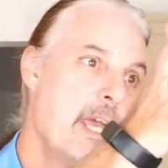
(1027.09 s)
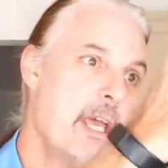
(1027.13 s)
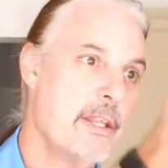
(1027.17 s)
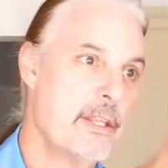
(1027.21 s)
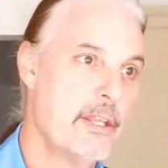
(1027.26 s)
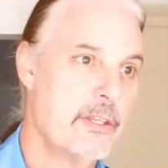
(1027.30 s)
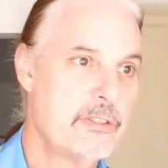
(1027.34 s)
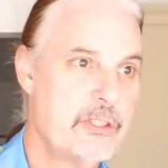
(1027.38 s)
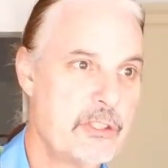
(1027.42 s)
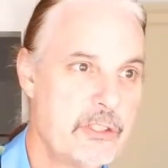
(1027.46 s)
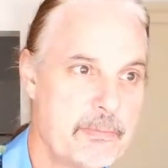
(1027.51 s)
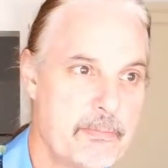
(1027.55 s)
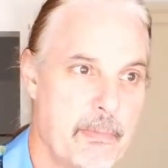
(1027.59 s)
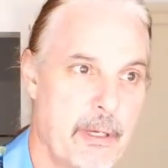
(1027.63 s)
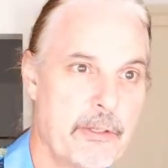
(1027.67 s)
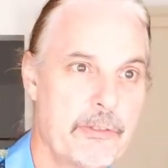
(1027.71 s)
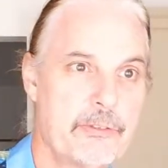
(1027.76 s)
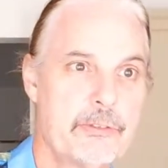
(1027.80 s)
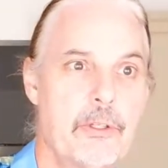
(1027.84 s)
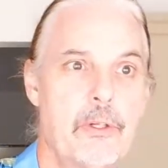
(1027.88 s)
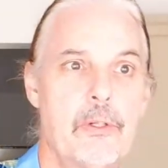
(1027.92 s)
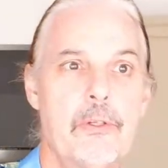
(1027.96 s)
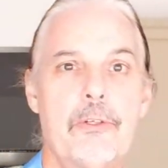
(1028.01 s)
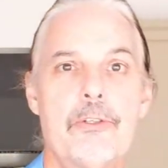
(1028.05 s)
this is my
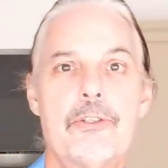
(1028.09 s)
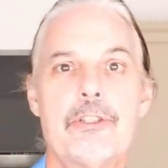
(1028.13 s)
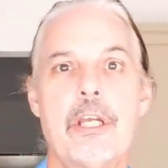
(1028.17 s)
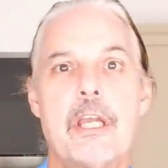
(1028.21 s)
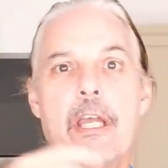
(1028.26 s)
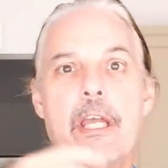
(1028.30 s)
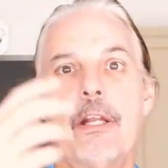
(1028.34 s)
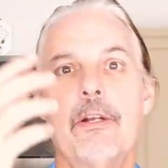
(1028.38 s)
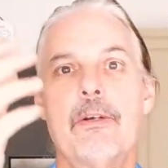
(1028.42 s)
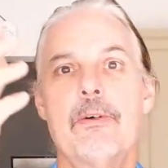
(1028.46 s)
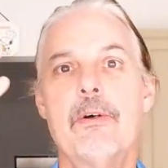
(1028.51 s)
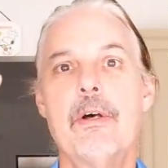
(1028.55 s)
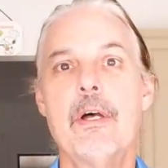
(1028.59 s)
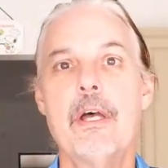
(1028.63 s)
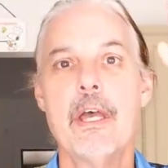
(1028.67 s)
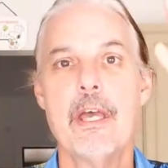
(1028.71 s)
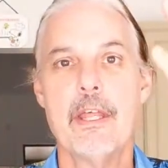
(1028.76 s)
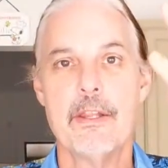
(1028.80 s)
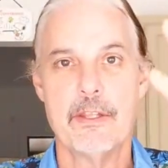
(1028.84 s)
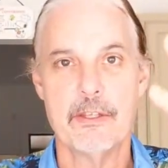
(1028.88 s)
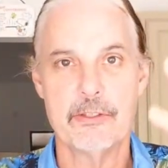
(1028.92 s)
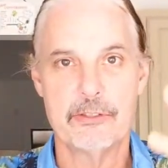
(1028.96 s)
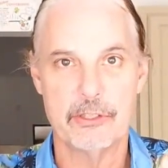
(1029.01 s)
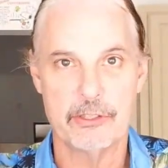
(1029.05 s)
solar channel,
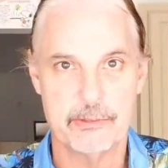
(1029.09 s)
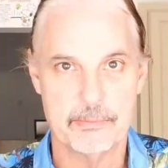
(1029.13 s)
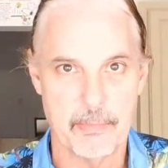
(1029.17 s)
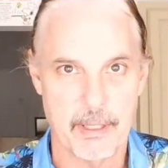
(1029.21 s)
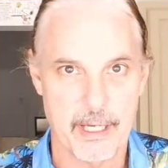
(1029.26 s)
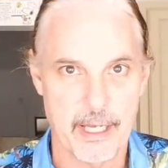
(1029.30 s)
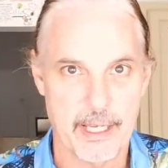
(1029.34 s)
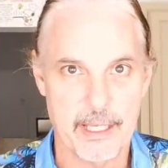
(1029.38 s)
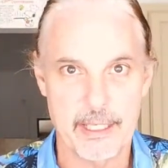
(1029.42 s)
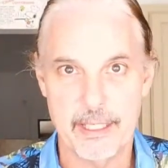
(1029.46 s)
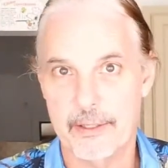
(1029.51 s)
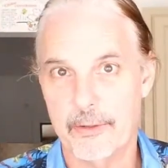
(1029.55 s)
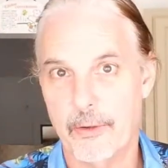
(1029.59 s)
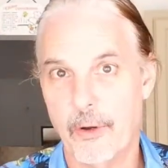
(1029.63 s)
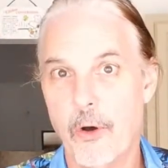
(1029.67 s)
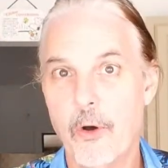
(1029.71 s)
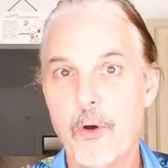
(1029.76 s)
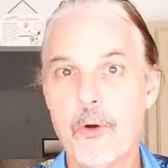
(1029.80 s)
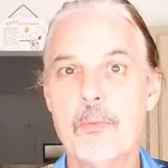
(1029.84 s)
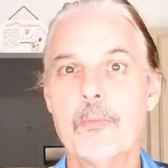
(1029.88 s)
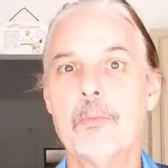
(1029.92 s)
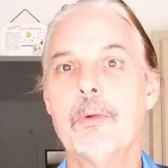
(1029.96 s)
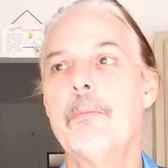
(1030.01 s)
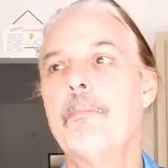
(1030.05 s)
this is my
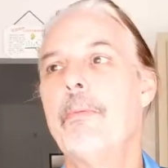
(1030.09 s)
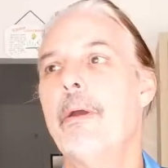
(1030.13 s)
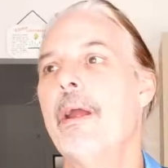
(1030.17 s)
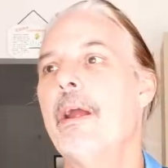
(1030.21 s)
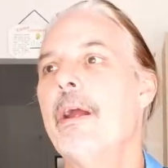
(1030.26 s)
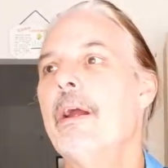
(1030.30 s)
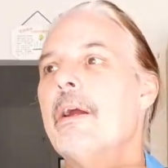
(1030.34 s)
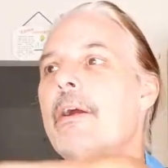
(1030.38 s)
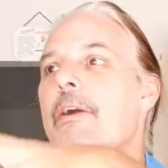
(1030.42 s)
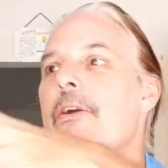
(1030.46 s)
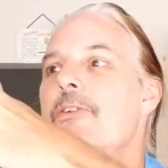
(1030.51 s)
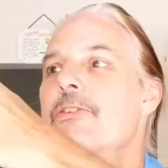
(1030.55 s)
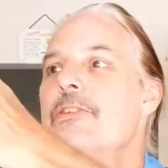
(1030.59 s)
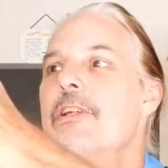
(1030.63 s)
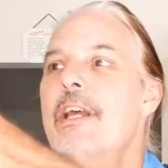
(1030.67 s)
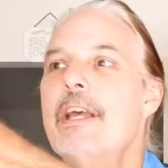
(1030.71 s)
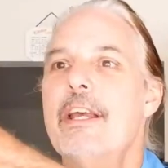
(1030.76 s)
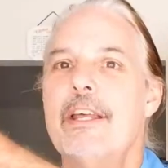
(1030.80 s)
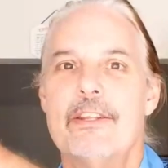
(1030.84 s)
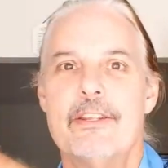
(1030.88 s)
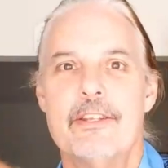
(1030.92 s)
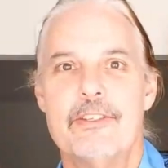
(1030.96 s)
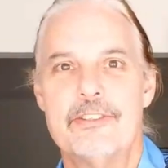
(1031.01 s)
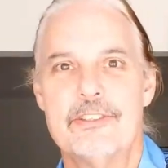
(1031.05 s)
home repairs,
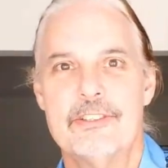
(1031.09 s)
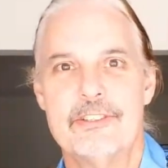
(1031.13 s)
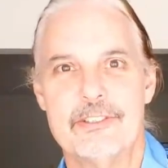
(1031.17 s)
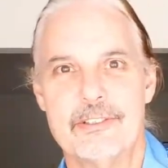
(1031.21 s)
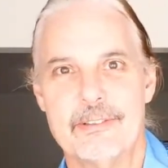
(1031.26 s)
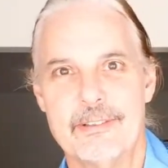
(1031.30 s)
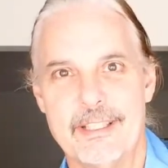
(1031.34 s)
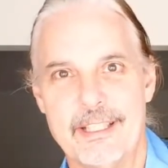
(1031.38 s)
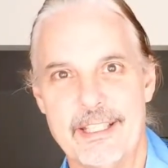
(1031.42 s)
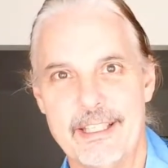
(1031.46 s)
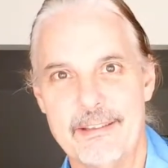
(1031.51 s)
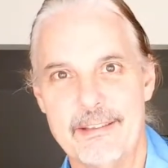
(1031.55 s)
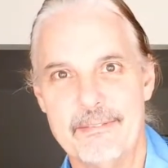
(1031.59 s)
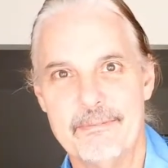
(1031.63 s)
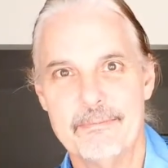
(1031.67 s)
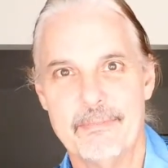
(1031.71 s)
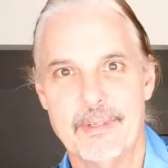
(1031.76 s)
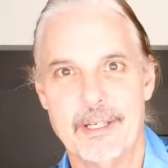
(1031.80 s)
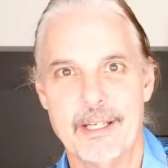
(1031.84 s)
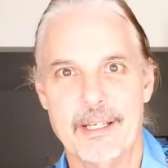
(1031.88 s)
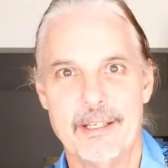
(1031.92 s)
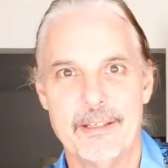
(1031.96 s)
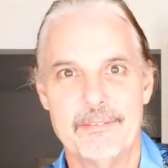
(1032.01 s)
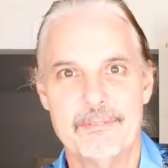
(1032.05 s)
this is
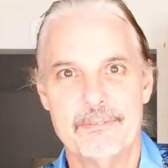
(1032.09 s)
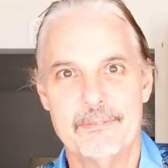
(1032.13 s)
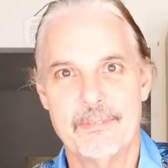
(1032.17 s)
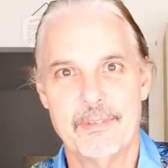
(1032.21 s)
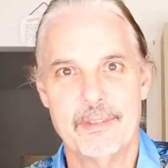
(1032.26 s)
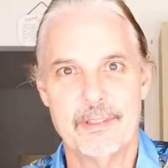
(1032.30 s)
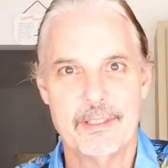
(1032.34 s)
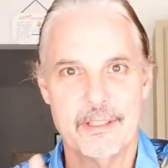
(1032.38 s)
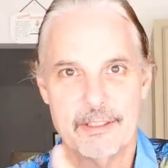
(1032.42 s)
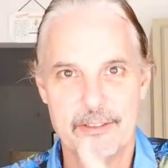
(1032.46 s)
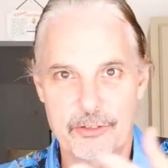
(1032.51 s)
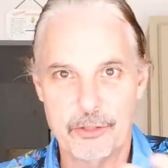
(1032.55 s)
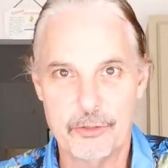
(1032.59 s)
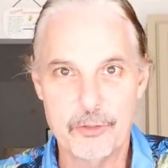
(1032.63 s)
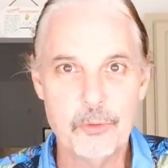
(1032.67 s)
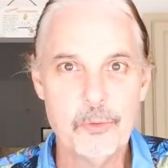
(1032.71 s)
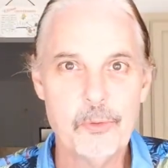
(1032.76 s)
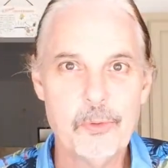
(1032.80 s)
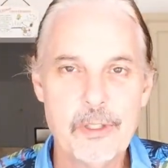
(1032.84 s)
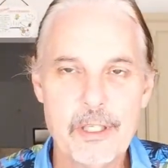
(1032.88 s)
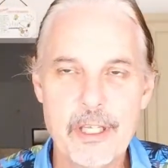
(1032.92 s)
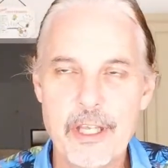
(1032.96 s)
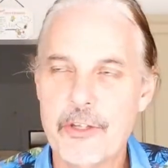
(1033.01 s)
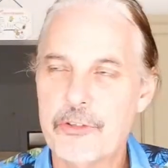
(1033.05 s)
my to-do
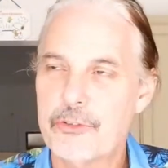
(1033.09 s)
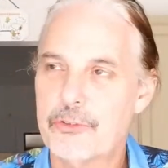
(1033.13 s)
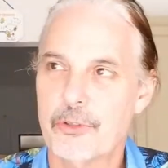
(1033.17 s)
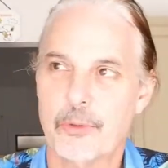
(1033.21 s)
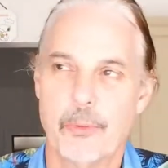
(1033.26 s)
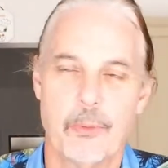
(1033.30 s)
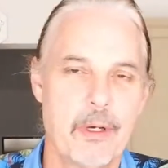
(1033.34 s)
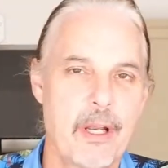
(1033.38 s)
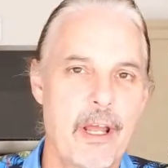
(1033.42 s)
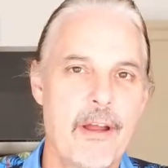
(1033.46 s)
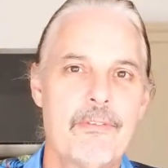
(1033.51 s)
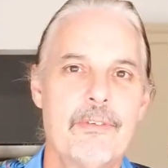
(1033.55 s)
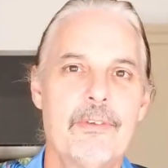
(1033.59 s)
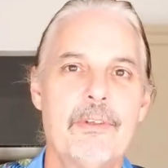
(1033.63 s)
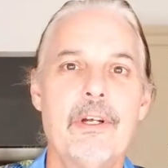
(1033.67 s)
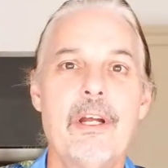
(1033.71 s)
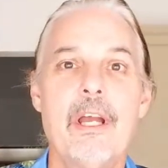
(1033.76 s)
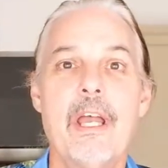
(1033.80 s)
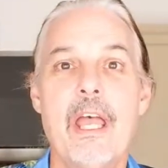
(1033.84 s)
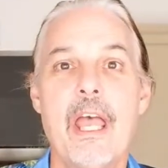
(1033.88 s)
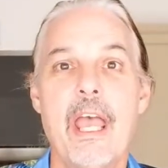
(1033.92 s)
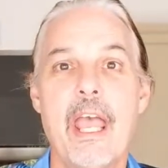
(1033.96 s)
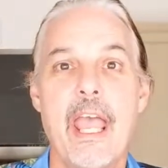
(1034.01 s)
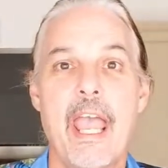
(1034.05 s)
list or
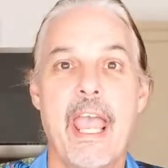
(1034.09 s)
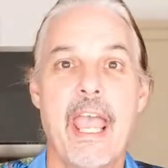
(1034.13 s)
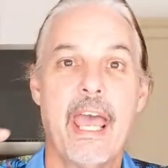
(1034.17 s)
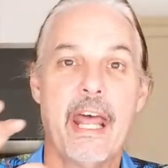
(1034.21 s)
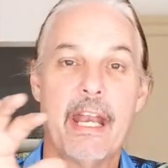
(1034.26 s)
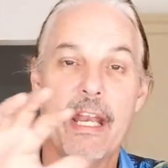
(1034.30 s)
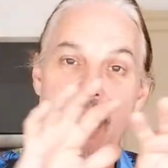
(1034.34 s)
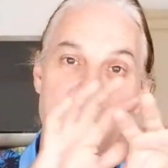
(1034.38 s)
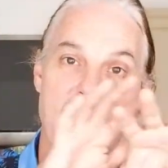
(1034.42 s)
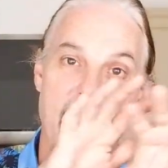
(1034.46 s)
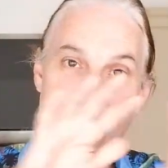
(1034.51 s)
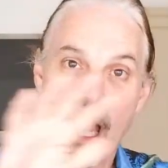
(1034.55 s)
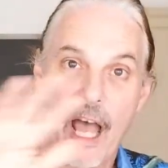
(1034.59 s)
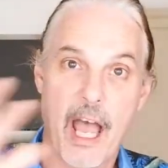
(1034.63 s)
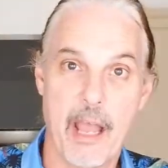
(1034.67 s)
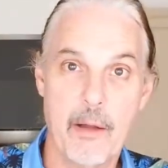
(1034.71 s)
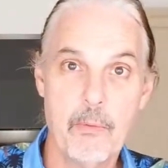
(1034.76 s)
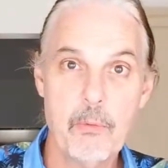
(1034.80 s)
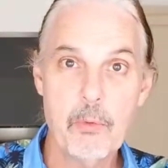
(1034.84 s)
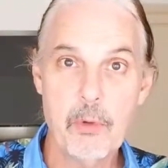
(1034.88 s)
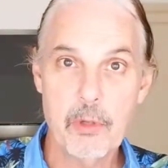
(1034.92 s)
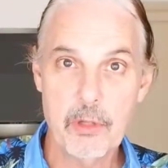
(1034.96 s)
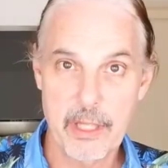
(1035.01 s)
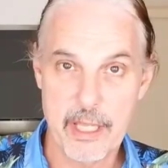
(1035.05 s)
whatever, and I
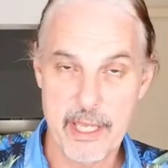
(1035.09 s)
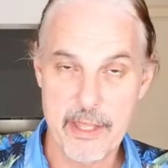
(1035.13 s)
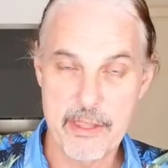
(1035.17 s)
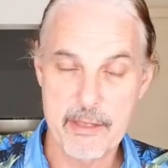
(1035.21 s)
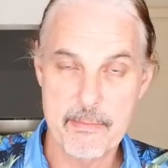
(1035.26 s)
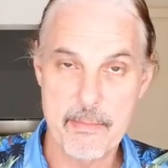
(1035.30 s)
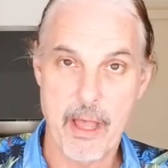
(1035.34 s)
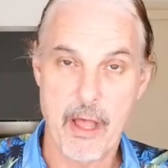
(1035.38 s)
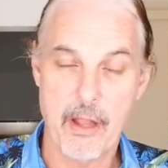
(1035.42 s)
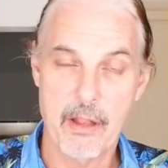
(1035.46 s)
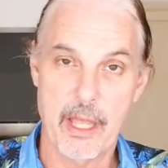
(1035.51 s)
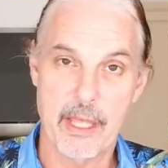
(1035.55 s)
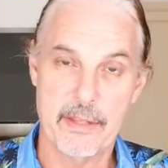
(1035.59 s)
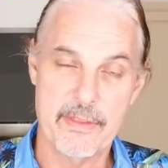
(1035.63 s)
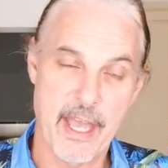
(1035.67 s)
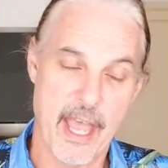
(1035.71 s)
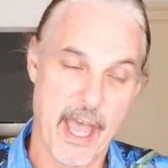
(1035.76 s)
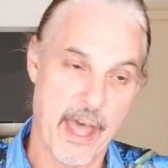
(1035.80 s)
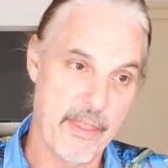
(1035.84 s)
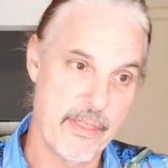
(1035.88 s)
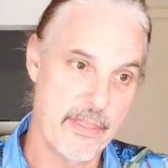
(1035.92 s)
will lay them out like that.